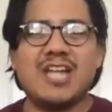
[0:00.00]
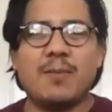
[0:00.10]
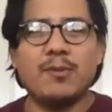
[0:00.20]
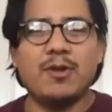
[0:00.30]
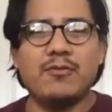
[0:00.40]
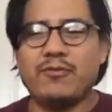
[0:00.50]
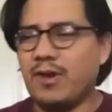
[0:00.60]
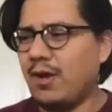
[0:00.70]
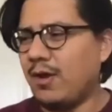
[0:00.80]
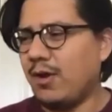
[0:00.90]
couple
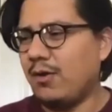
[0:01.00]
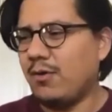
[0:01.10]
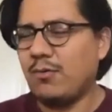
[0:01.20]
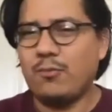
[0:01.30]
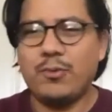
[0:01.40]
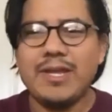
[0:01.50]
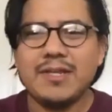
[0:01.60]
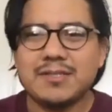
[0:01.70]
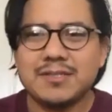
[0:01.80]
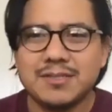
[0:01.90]
of
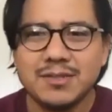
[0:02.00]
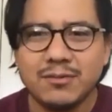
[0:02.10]
weeks,